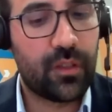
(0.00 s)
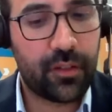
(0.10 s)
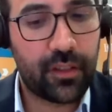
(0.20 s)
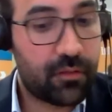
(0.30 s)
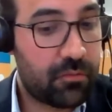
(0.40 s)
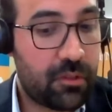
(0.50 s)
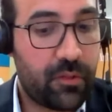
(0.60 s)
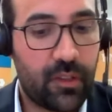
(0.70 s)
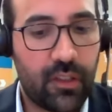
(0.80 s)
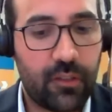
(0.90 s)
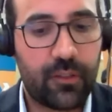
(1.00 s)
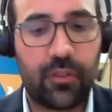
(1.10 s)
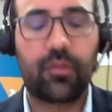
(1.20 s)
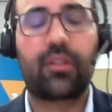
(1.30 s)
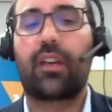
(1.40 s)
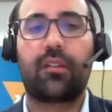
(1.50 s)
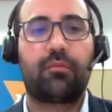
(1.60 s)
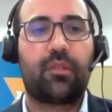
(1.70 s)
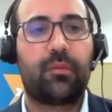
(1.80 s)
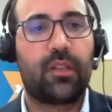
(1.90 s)
I think even here in the UK,
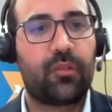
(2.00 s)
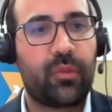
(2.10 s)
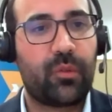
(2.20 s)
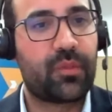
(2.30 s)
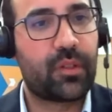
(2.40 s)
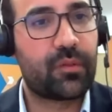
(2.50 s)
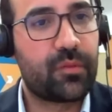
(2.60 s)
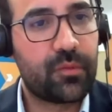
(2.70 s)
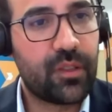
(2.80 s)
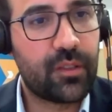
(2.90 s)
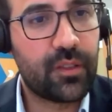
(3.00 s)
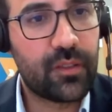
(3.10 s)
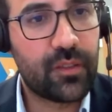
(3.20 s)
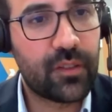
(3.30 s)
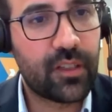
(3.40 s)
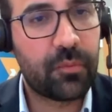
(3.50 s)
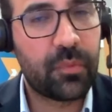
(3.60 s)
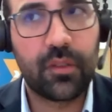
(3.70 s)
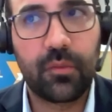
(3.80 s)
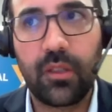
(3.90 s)
sometimes we observe that these things
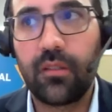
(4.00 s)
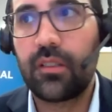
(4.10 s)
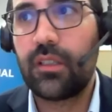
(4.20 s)
happen as well.